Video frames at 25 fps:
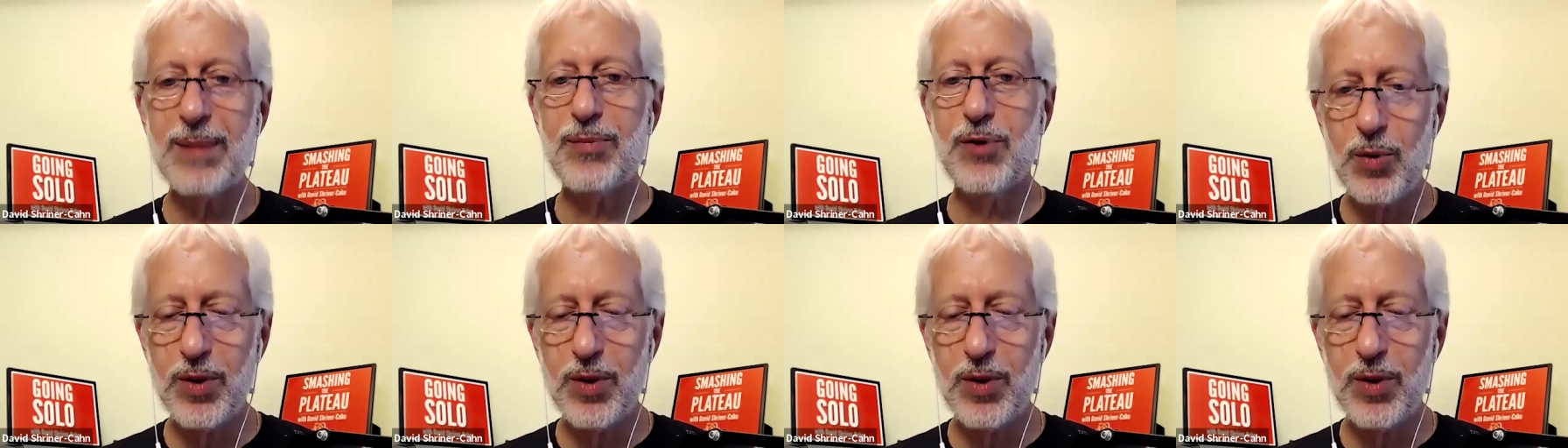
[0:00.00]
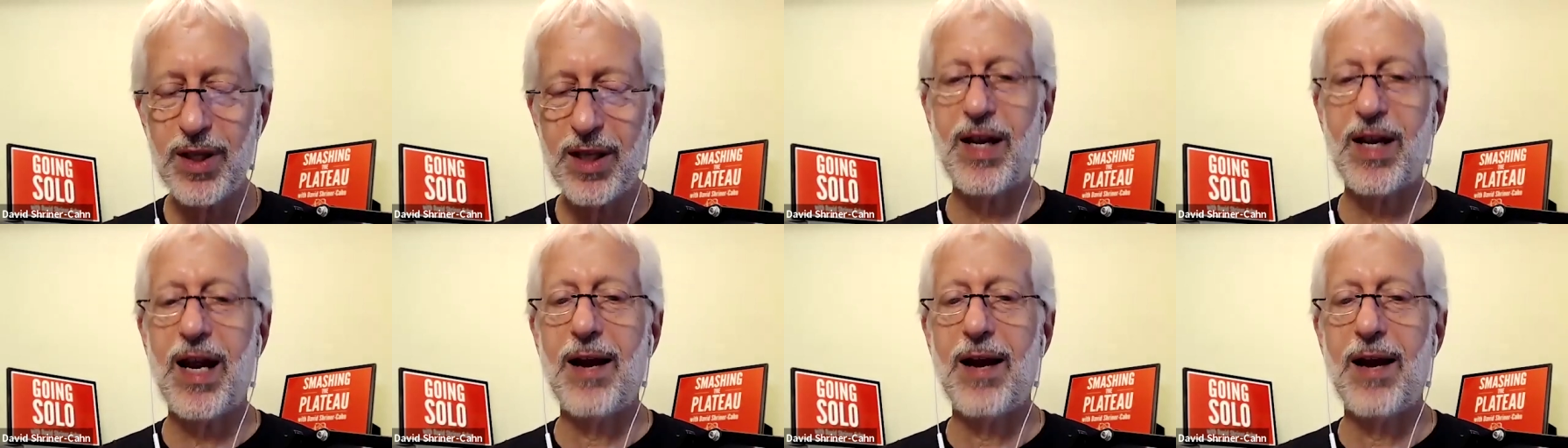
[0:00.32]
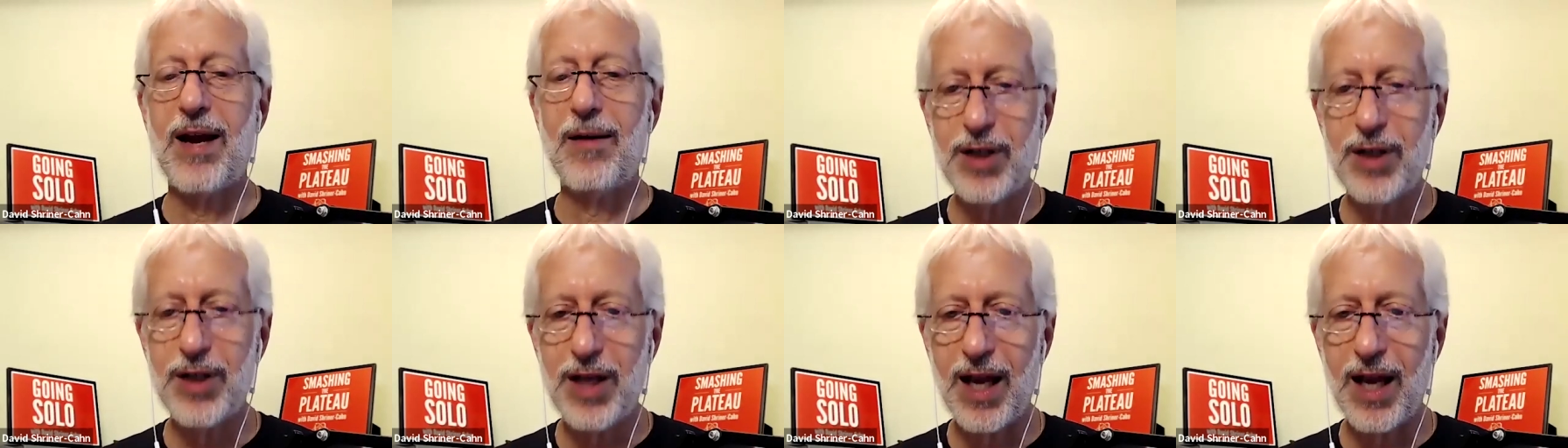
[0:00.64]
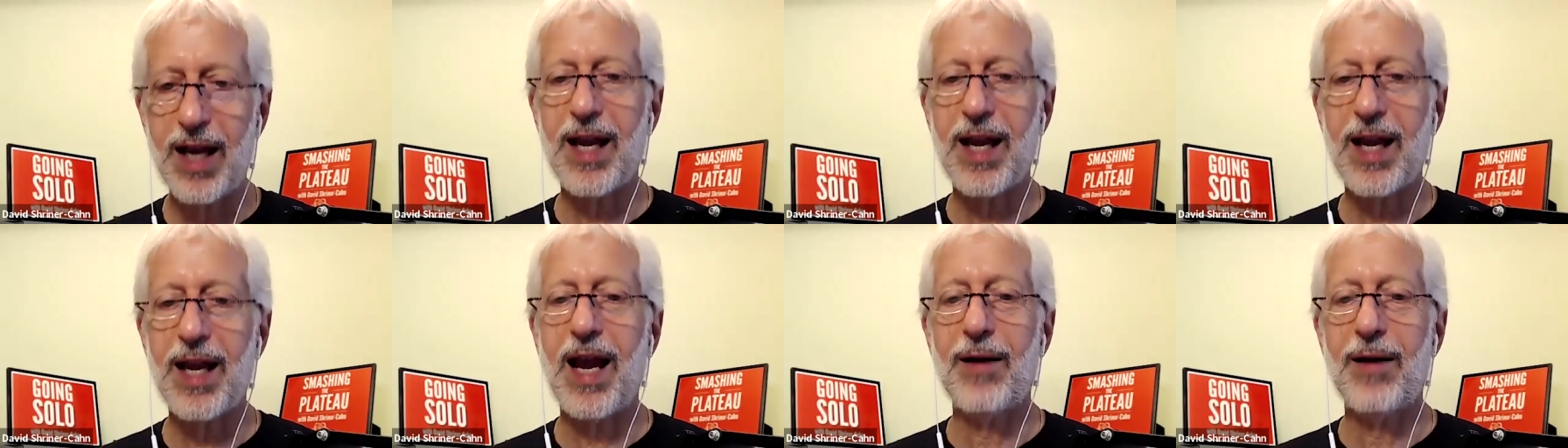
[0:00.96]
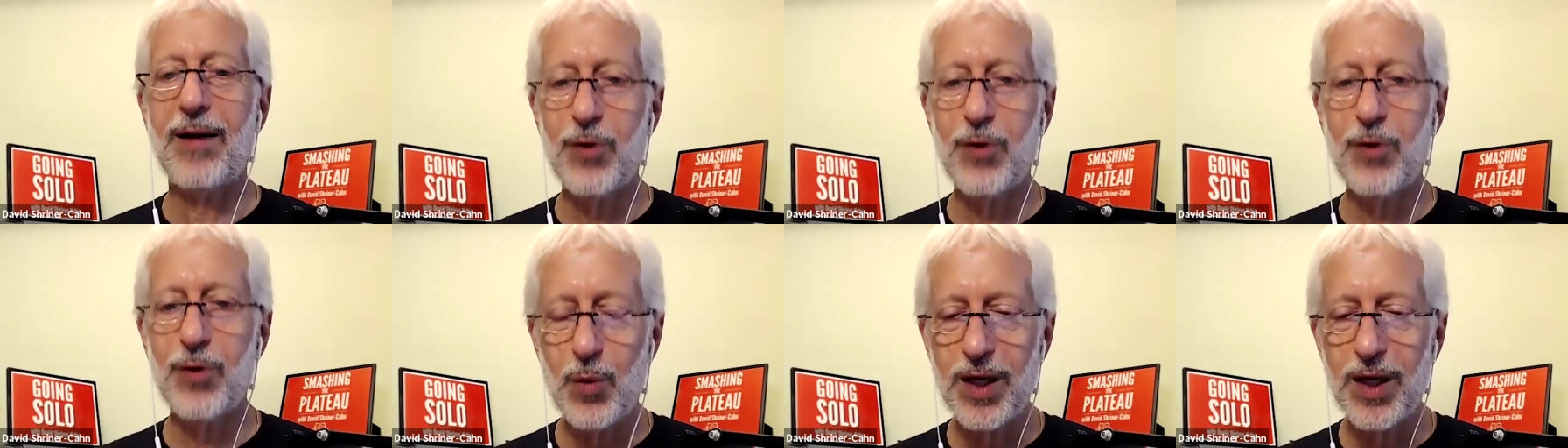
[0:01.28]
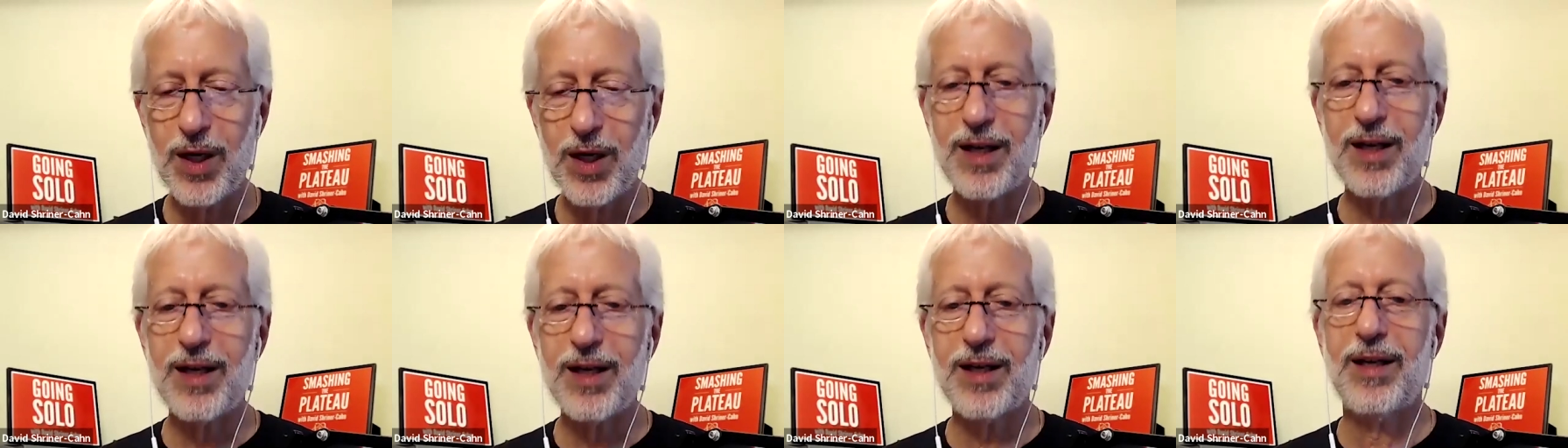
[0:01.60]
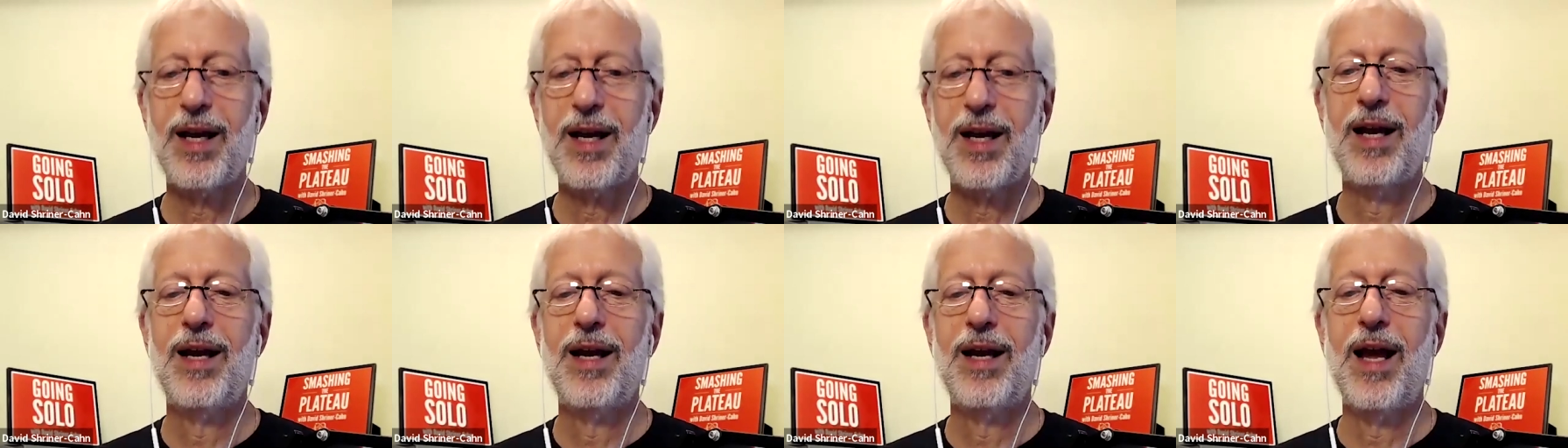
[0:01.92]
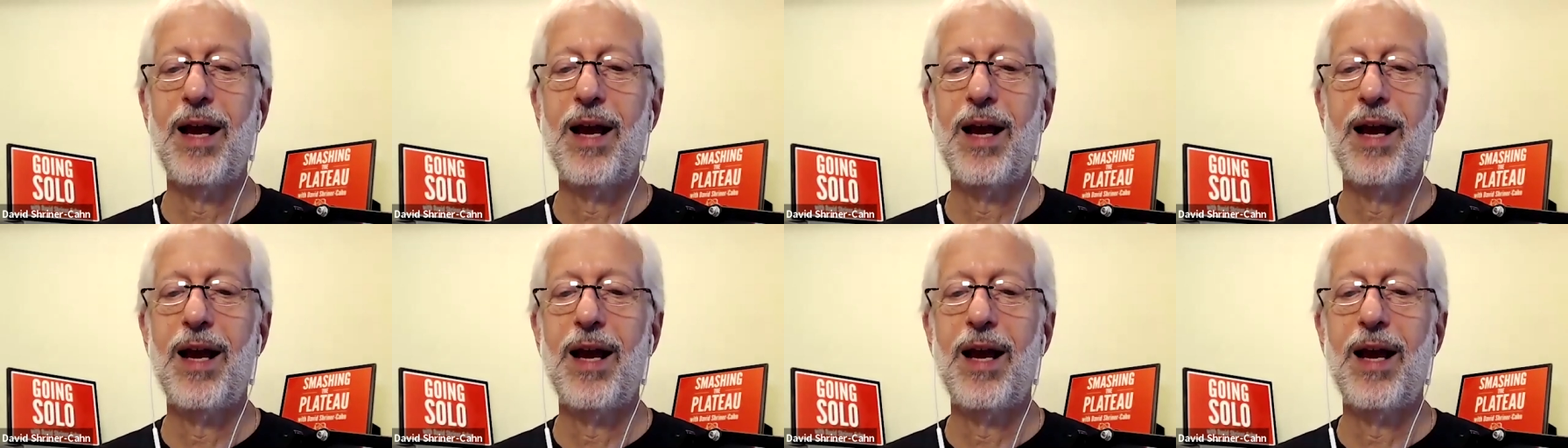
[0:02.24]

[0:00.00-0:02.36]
doing this every day every week mm-hmm.